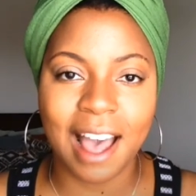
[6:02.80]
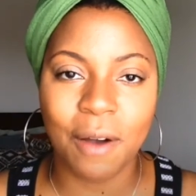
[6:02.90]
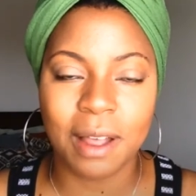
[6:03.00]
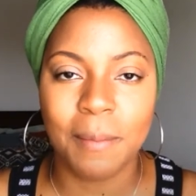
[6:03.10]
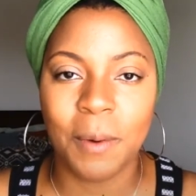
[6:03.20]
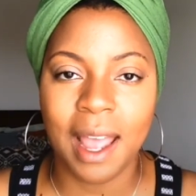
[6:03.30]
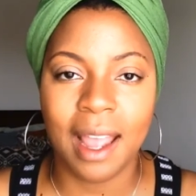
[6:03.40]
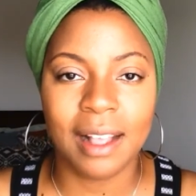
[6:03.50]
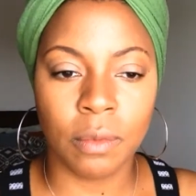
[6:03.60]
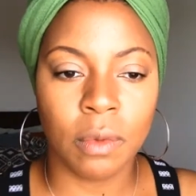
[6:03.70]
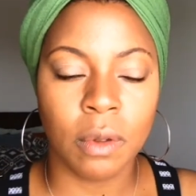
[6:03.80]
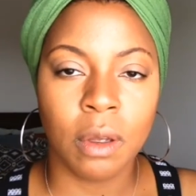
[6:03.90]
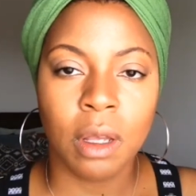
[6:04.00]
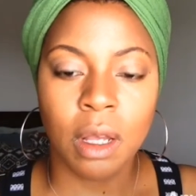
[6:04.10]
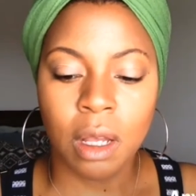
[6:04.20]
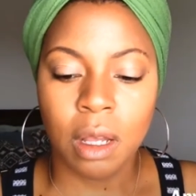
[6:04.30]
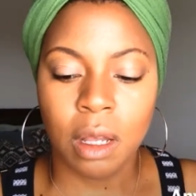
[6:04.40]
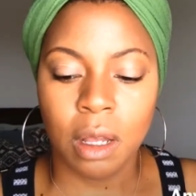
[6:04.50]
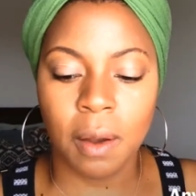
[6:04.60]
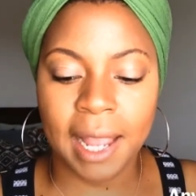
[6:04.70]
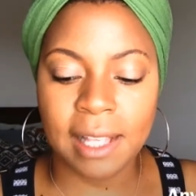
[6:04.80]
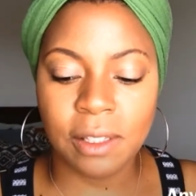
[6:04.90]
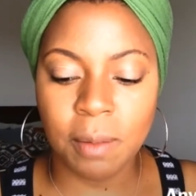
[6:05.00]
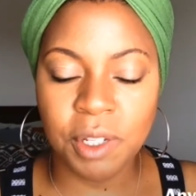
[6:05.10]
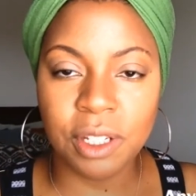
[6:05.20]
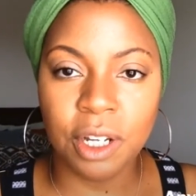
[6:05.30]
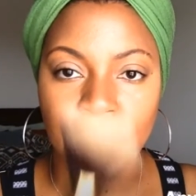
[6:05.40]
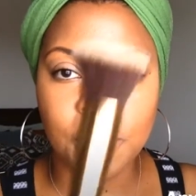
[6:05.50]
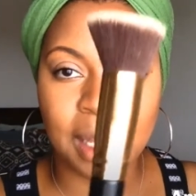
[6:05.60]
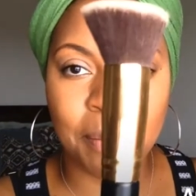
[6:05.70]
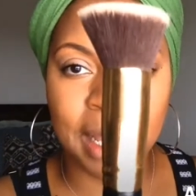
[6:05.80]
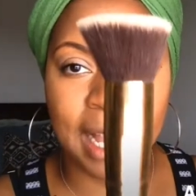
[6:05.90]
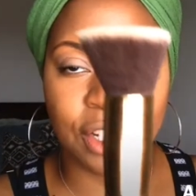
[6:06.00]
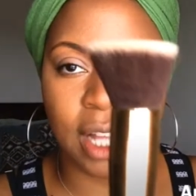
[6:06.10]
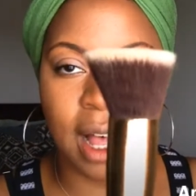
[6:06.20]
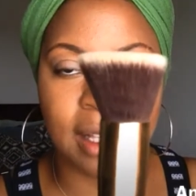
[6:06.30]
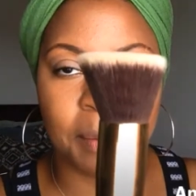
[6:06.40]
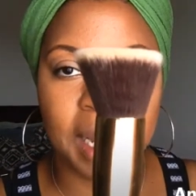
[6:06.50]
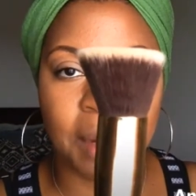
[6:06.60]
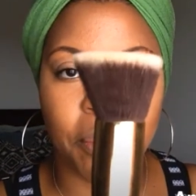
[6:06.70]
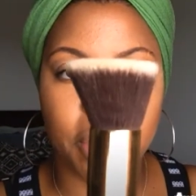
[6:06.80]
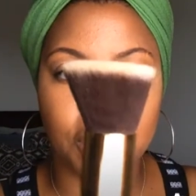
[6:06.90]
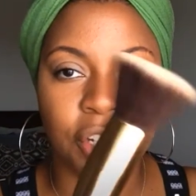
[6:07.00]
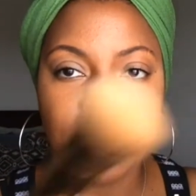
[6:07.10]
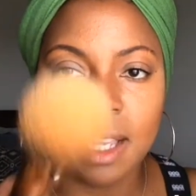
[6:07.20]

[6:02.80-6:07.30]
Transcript: outcome, okay? Okay, so I'm just going to use a BH Cosmetic brush.